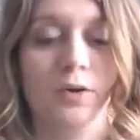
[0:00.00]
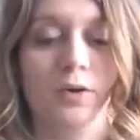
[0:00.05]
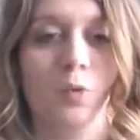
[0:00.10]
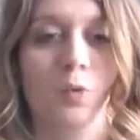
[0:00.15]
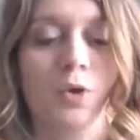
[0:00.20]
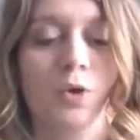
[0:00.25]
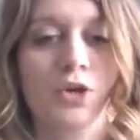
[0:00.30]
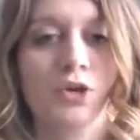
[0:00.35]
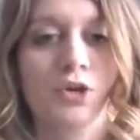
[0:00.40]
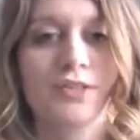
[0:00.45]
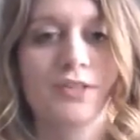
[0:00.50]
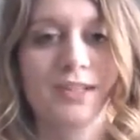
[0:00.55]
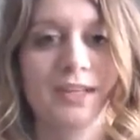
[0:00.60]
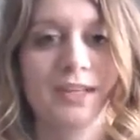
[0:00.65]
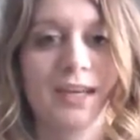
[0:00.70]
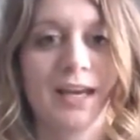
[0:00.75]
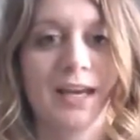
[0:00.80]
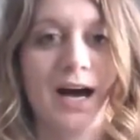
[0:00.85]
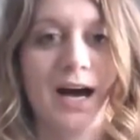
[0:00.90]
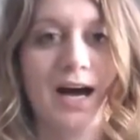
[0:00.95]
When you're
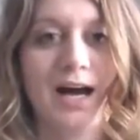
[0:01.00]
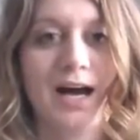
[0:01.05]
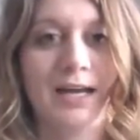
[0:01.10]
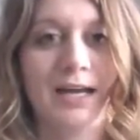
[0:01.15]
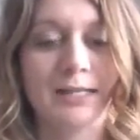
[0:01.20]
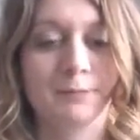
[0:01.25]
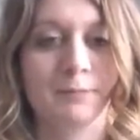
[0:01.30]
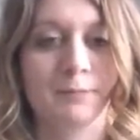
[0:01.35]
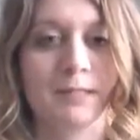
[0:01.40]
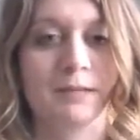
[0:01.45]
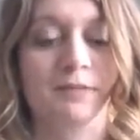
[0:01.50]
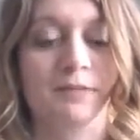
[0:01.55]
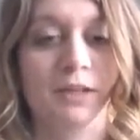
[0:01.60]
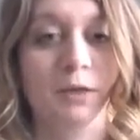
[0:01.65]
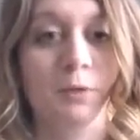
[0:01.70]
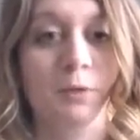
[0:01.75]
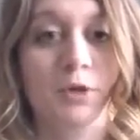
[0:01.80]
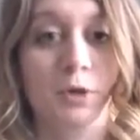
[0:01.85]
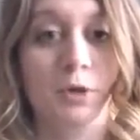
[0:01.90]
singing high, specifically when